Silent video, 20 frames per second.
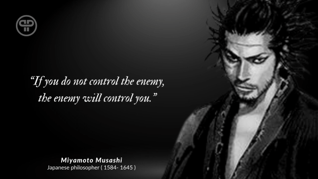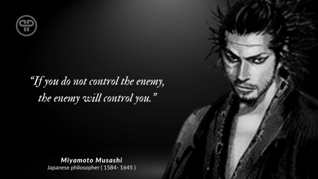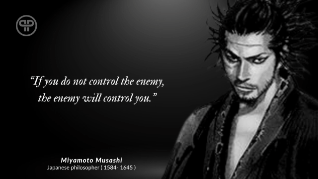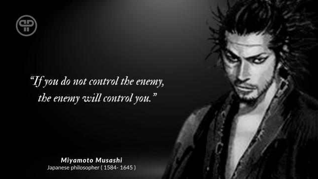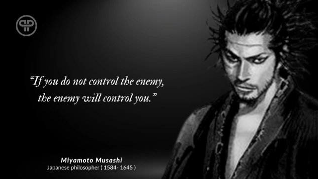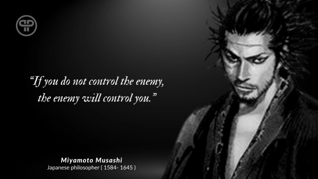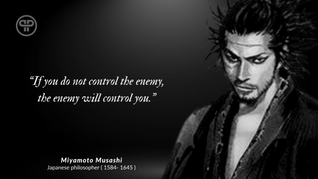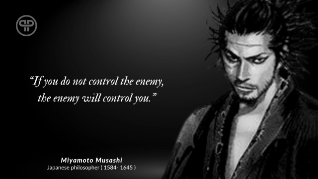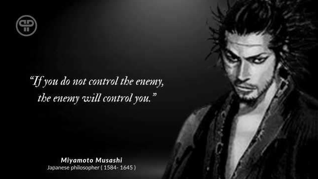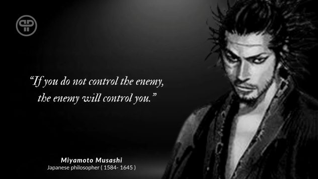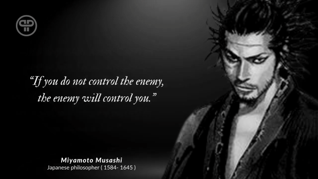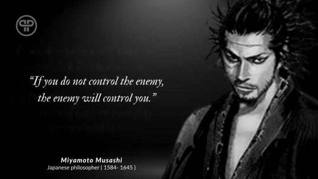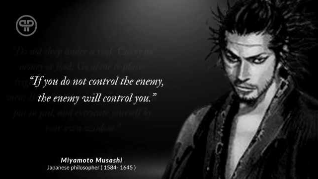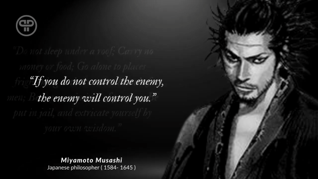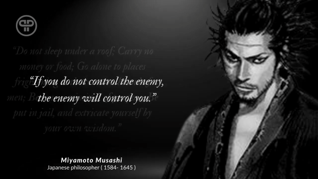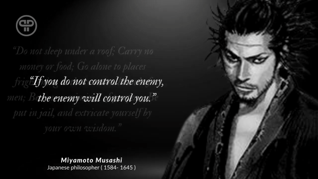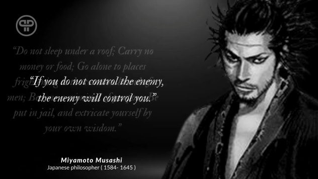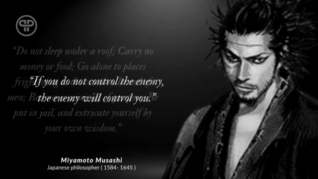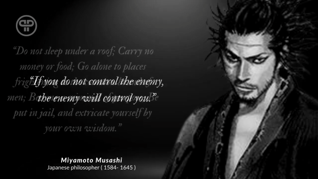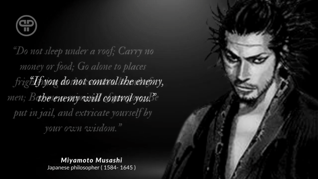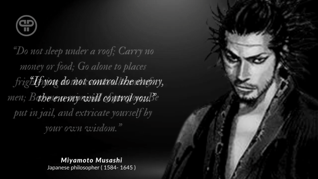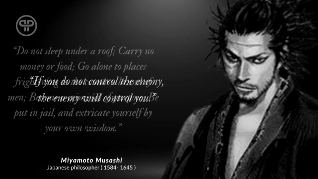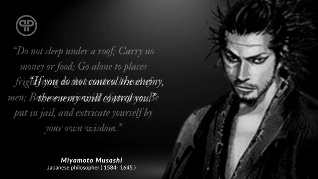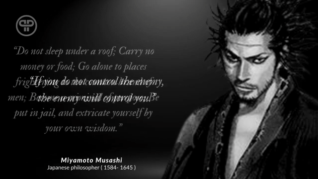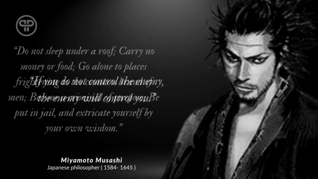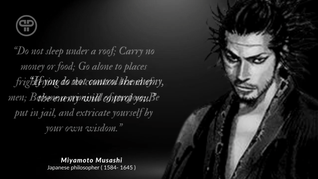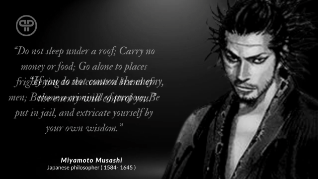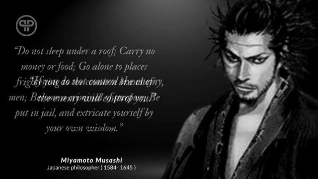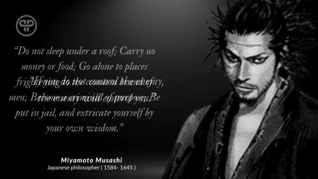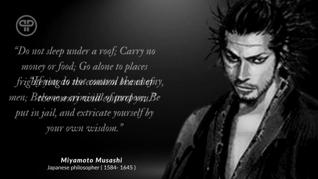
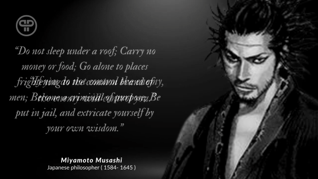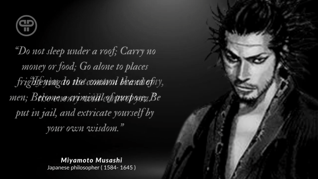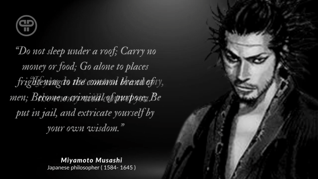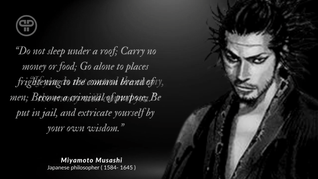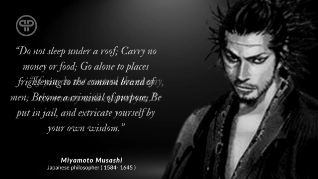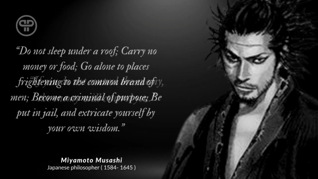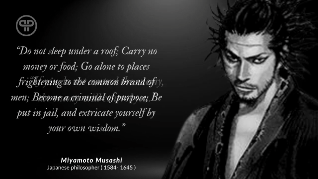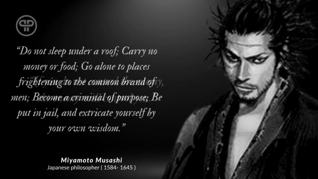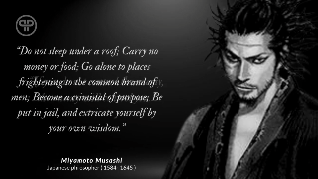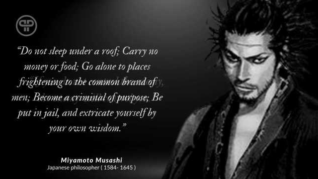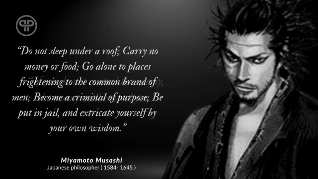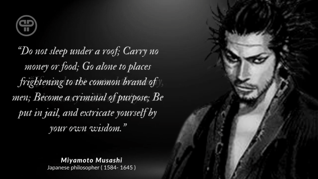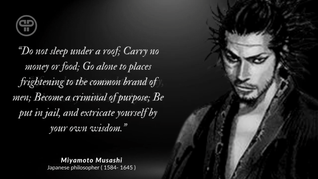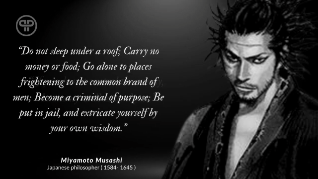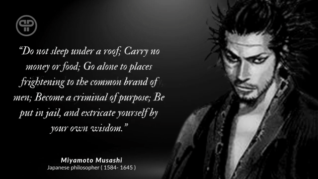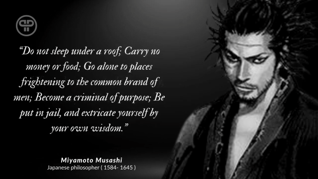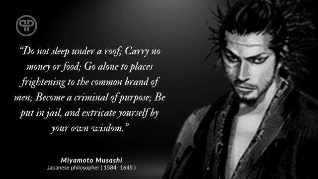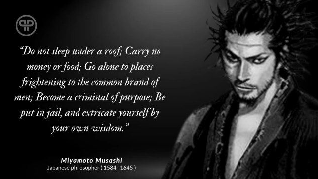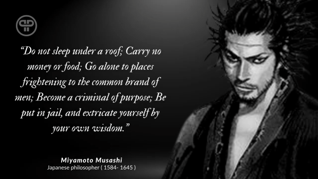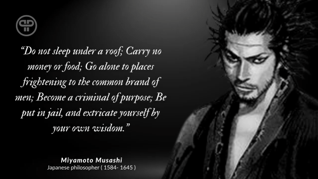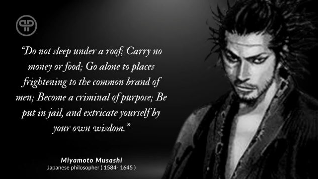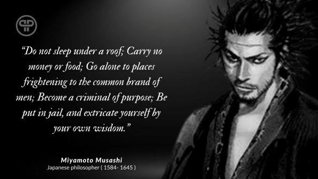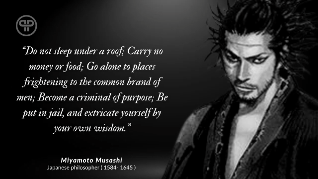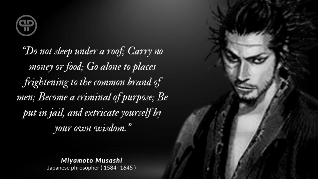Nothing is said.